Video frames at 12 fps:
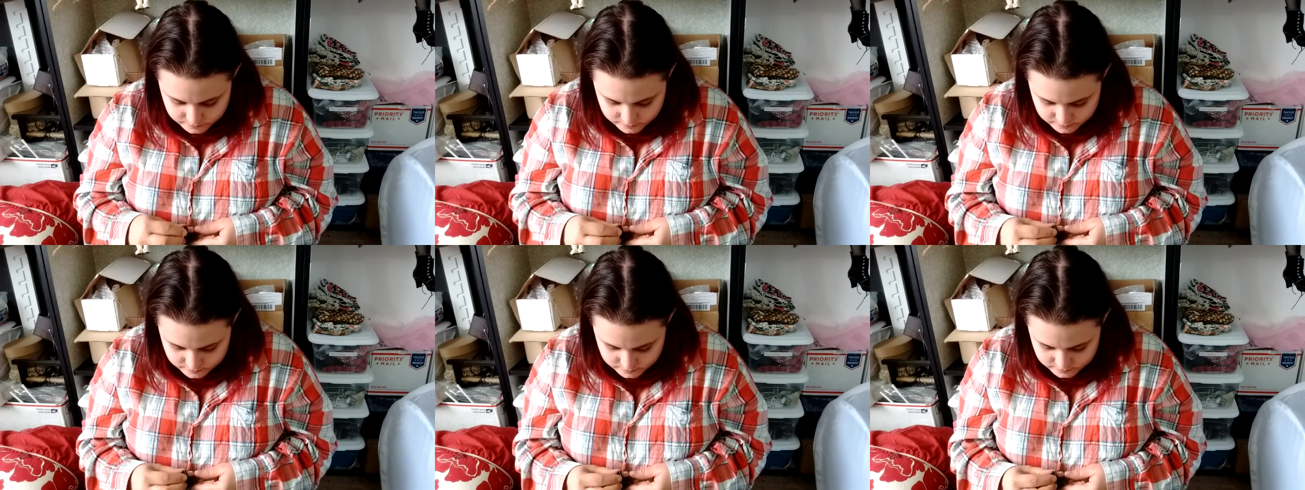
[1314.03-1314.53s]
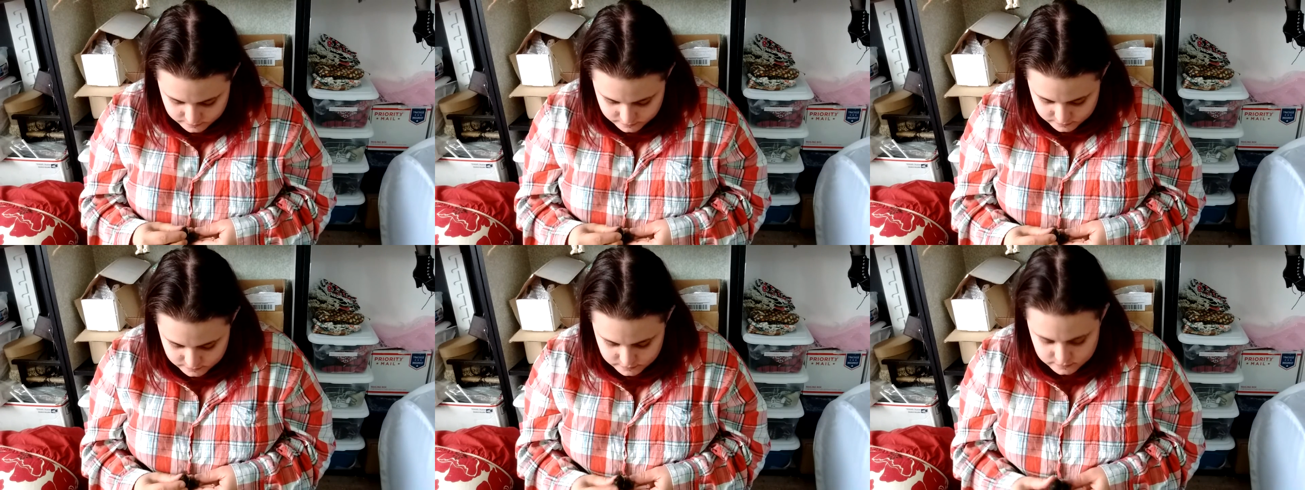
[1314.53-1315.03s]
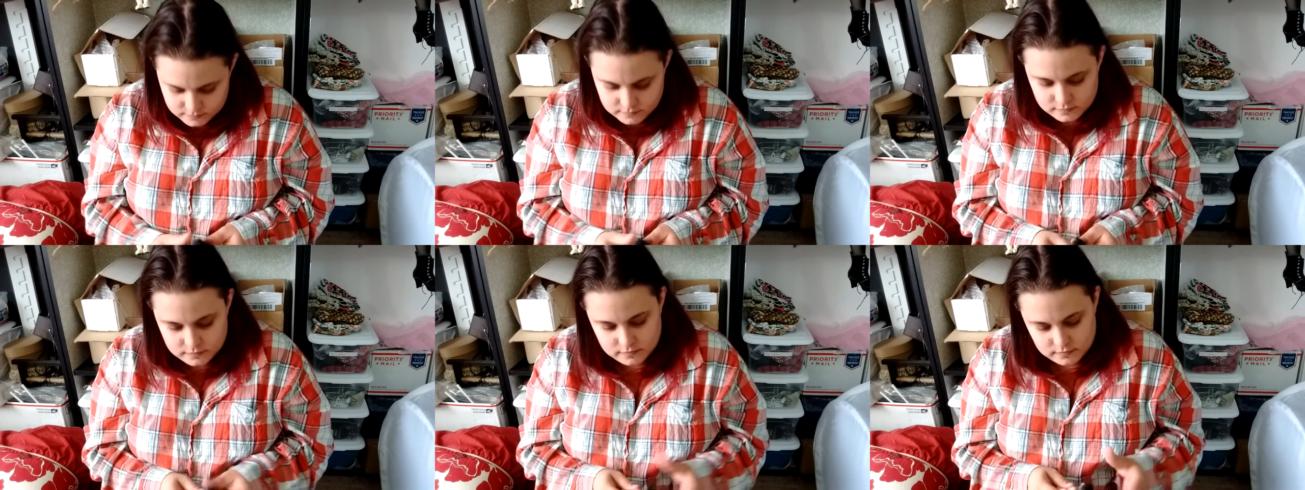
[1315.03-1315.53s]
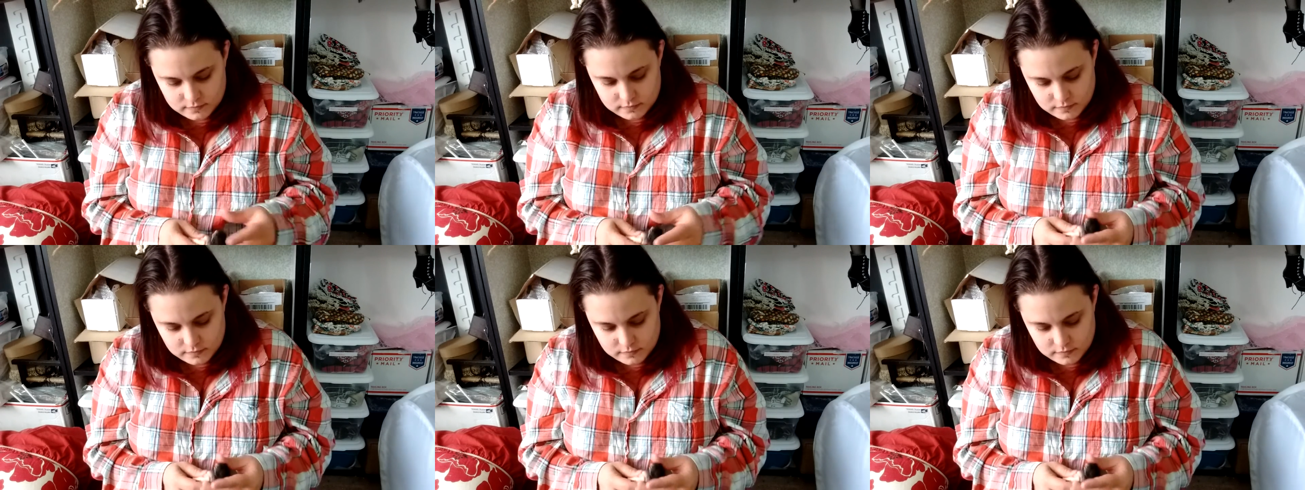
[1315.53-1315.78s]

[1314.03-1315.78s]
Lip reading: Nobody speaks.